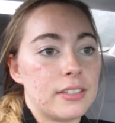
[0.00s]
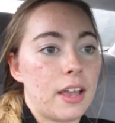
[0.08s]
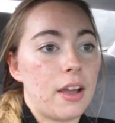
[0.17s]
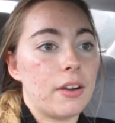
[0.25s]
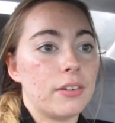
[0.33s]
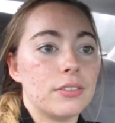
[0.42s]

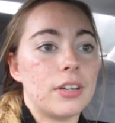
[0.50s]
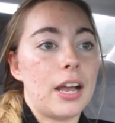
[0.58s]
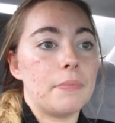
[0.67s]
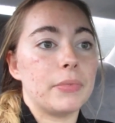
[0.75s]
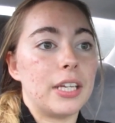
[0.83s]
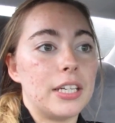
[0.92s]
so
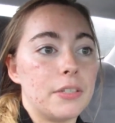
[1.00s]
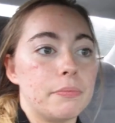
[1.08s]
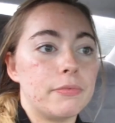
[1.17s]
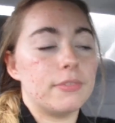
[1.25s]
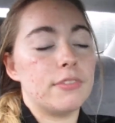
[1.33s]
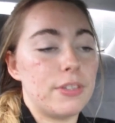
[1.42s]
I'm gonna
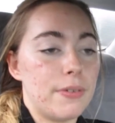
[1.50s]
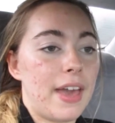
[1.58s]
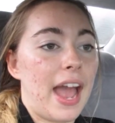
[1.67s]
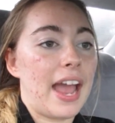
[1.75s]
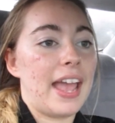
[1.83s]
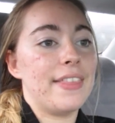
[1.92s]
do
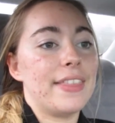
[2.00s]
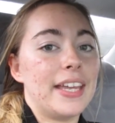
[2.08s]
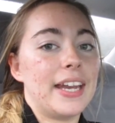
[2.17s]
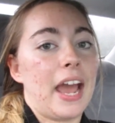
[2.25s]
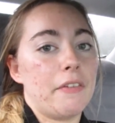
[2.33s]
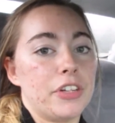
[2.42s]
that, and
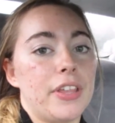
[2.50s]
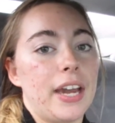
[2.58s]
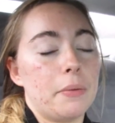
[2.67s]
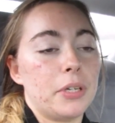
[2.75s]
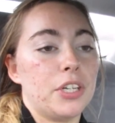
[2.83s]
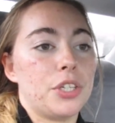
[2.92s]
then after
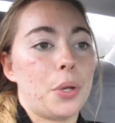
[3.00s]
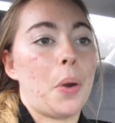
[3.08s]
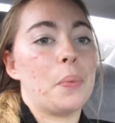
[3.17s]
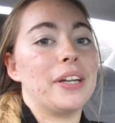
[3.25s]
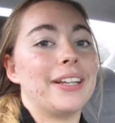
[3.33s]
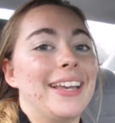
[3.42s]
that I'm gonna do
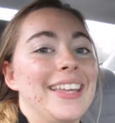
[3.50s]
homework,